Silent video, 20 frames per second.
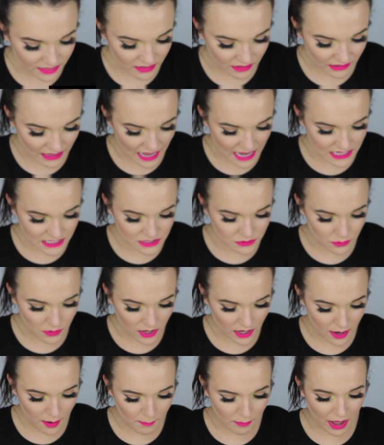the last
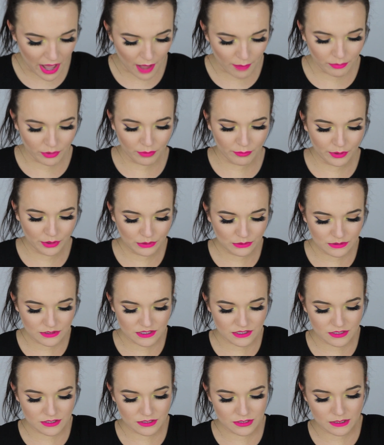one,
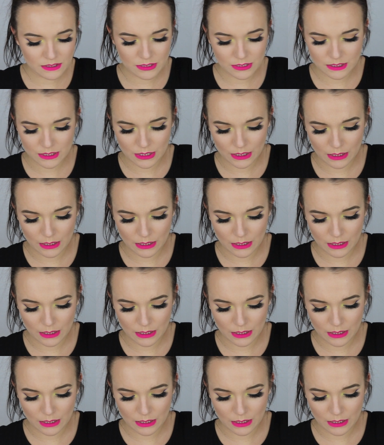Pomplamoose,